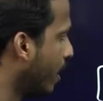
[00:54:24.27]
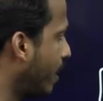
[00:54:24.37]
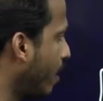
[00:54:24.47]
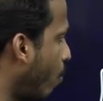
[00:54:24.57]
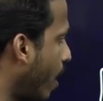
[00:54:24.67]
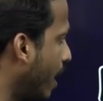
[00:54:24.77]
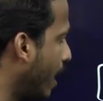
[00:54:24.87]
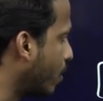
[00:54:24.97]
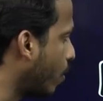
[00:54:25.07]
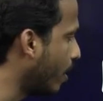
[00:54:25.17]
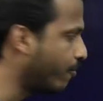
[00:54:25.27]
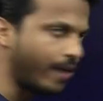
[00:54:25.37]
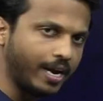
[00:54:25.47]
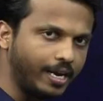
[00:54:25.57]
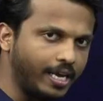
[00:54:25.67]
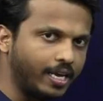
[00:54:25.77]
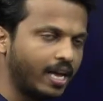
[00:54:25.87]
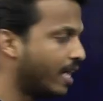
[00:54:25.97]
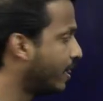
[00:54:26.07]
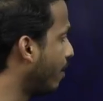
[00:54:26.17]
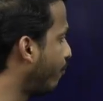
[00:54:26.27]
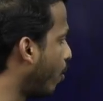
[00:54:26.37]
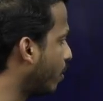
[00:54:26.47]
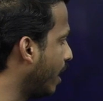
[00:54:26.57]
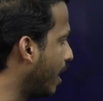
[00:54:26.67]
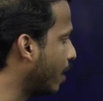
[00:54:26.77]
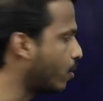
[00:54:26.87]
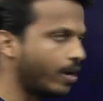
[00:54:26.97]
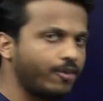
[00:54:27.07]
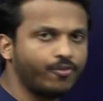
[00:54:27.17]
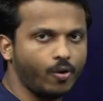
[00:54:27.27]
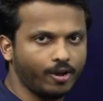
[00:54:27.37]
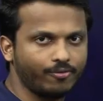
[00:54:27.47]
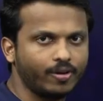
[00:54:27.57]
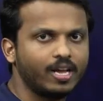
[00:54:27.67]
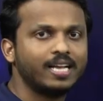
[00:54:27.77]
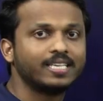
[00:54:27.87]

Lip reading: then one electron in 5d, then 14 electron in 4f.